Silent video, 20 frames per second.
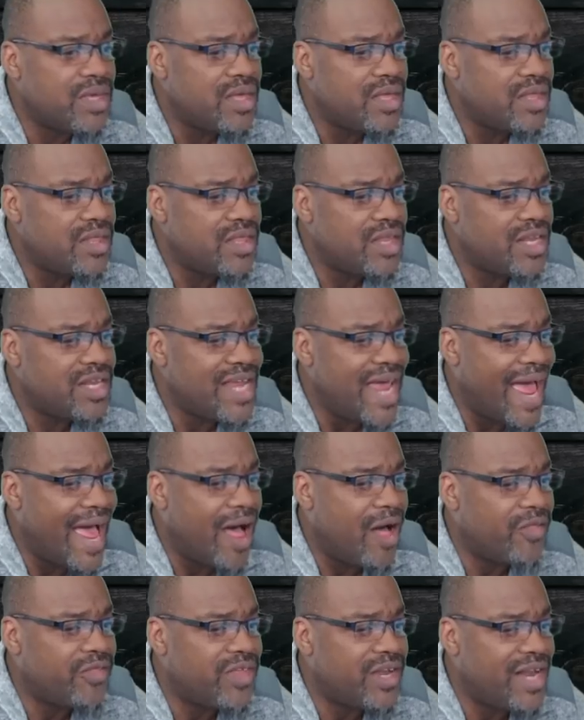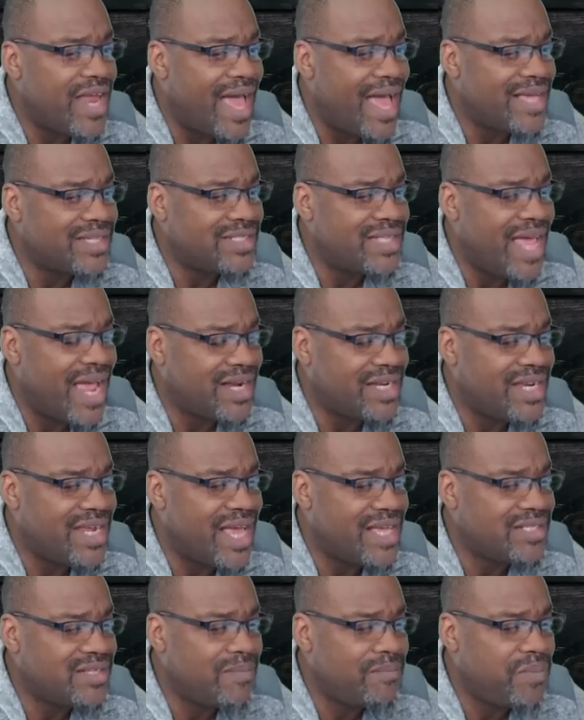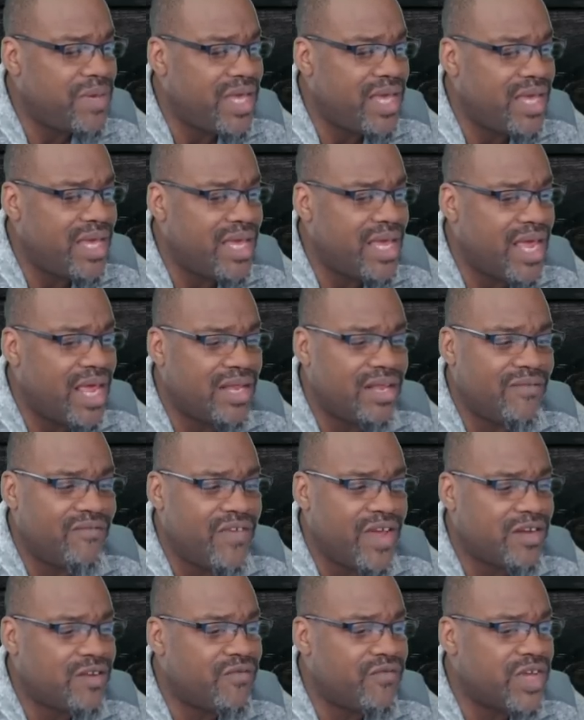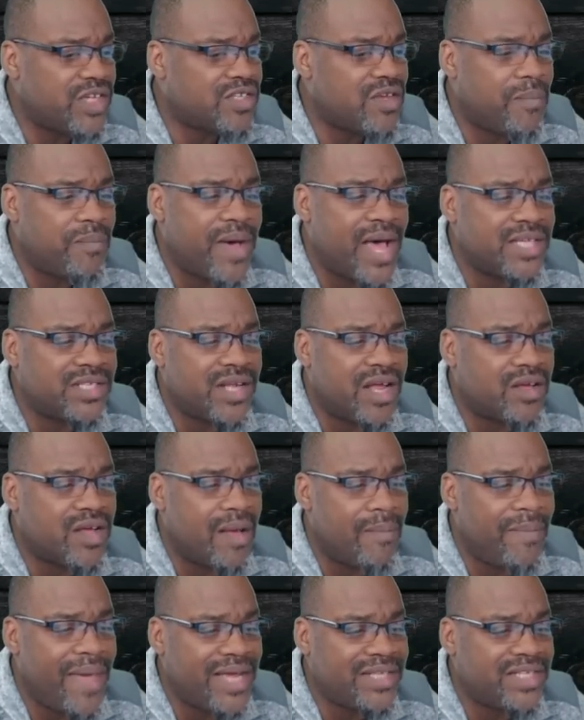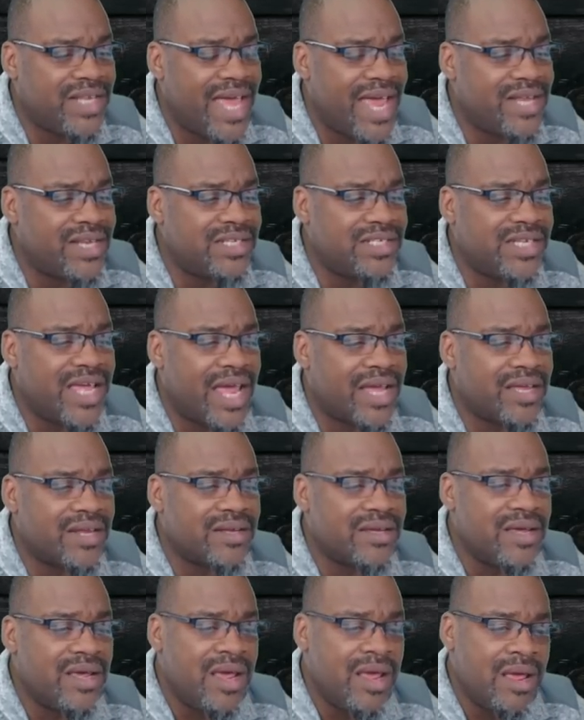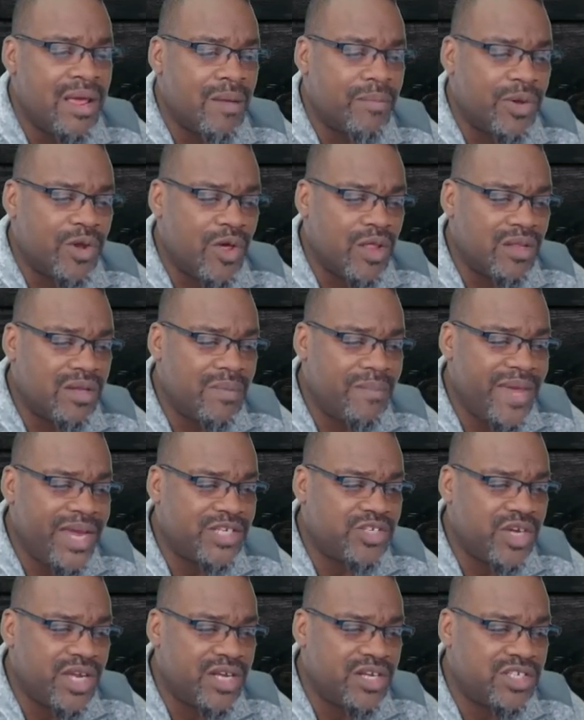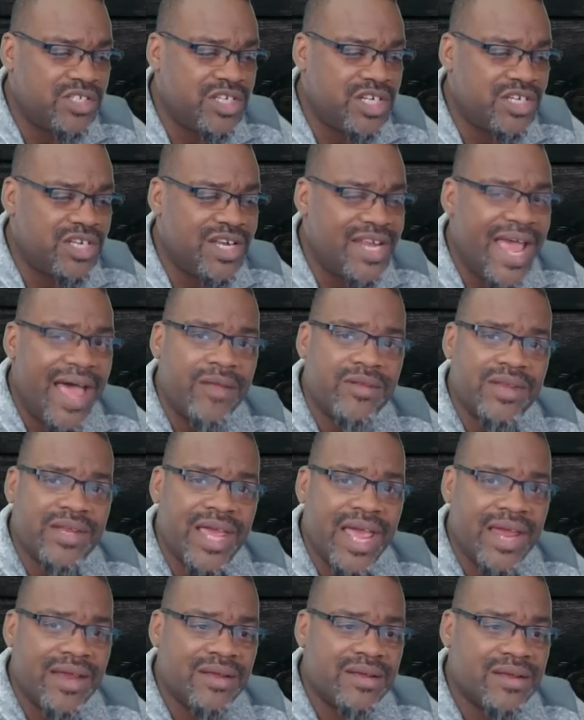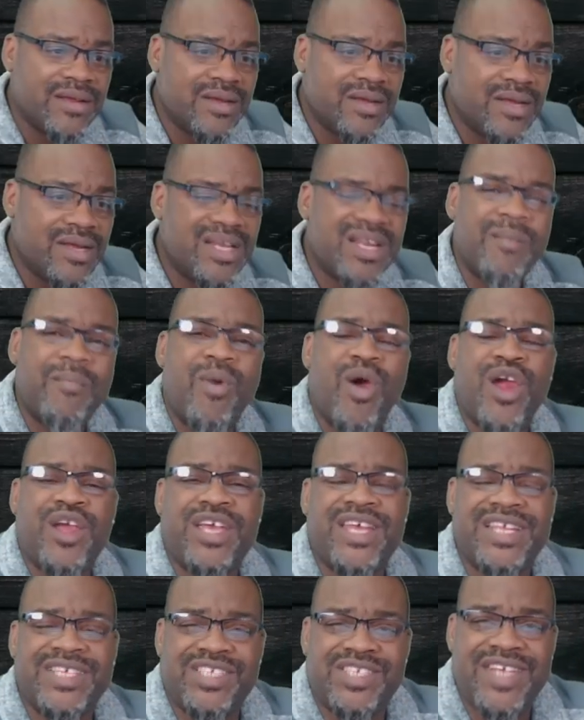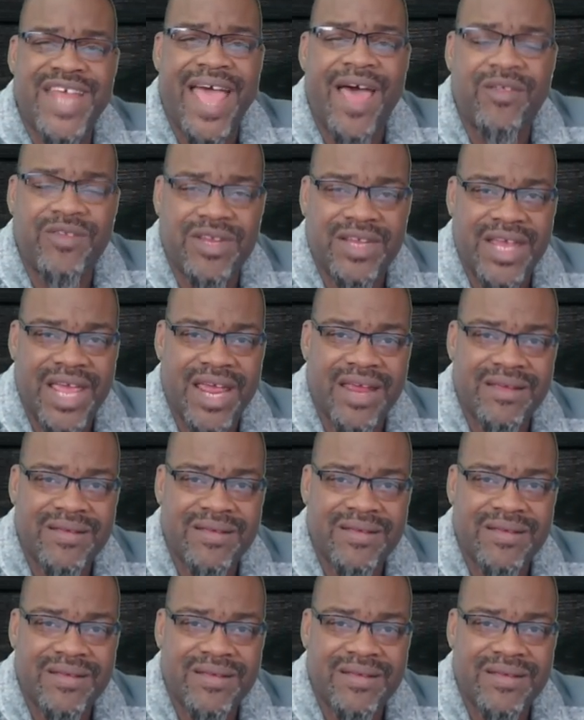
the Dow, the NASDAQ, the S and P, and the VectorVest Composite, I'll come back to that in a second, but all of the major indices are down today. The market is down today.